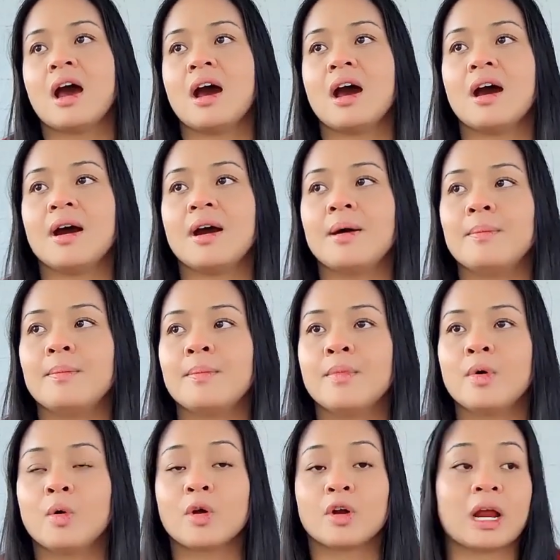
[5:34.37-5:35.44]

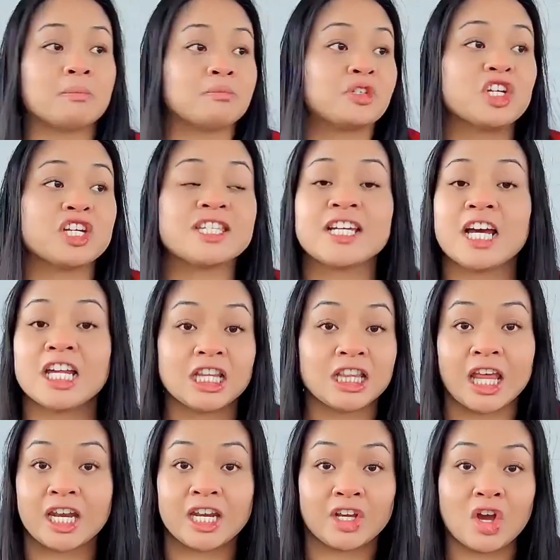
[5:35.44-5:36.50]
um or i'm just
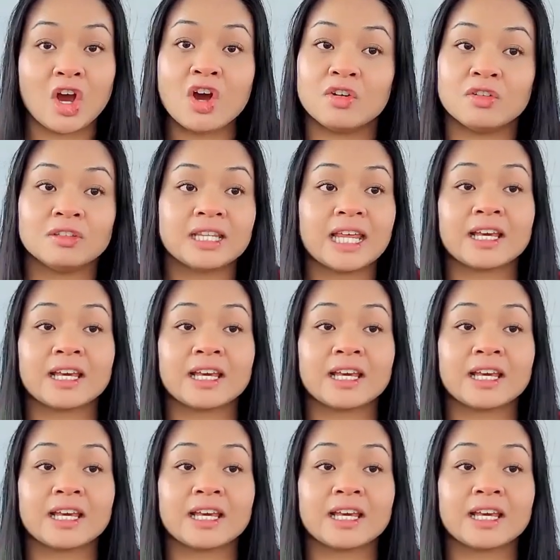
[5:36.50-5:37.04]
gonna let it go